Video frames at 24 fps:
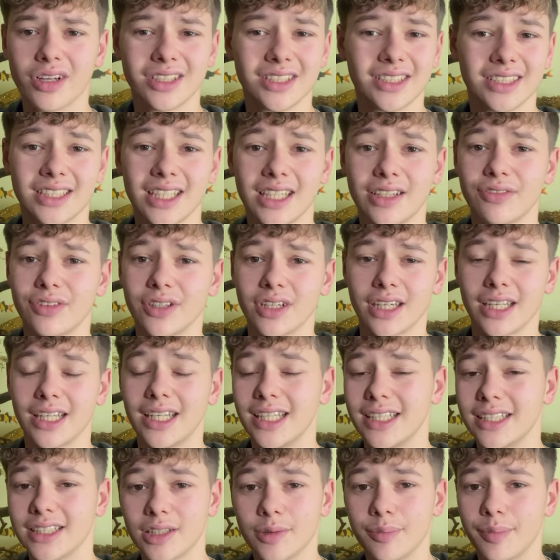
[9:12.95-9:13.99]
and Stephen can
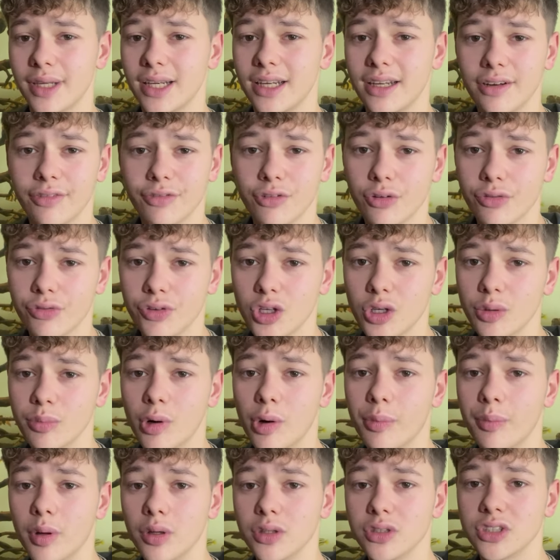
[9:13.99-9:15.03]
easily be in here for a few
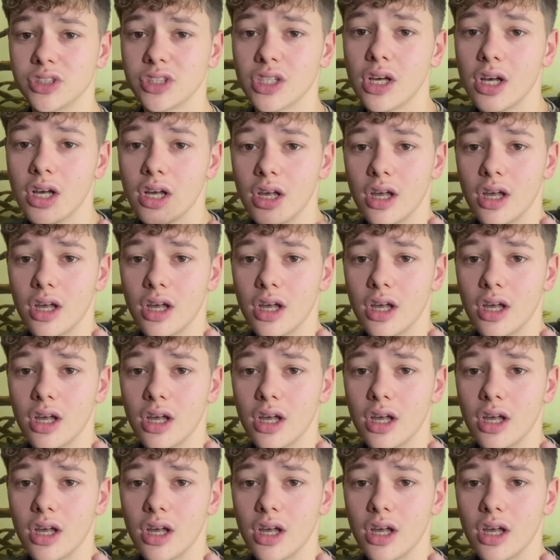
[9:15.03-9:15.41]
more months